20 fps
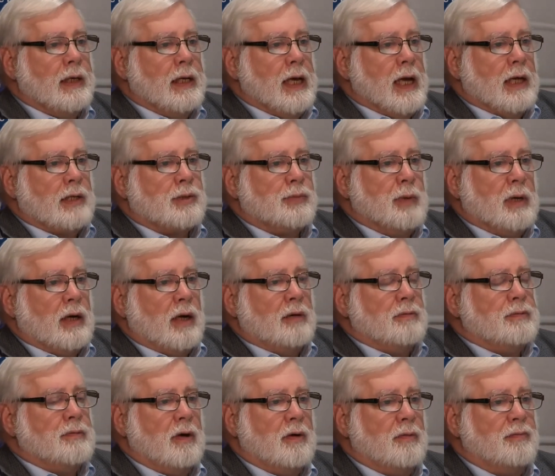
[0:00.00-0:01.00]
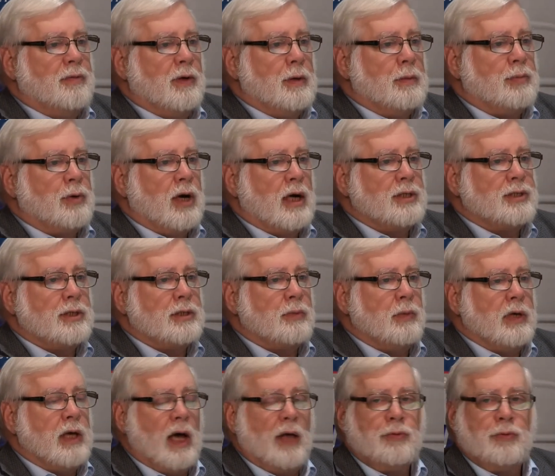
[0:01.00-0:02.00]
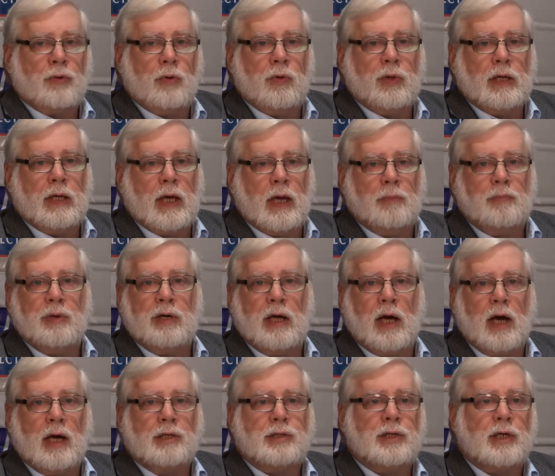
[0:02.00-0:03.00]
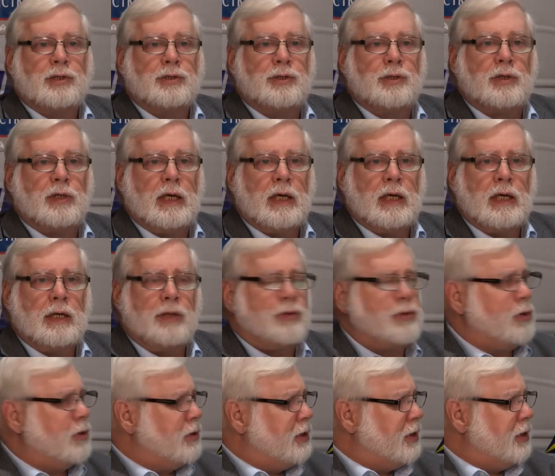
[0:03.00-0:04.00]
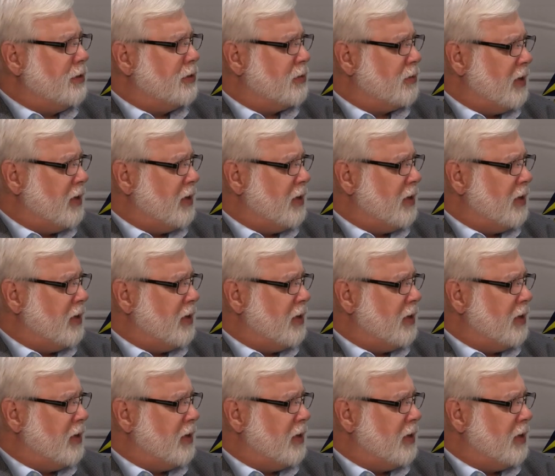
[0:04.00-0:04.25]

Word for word: it's been a fun project. We got through the NPIs yesterday, 33, I think.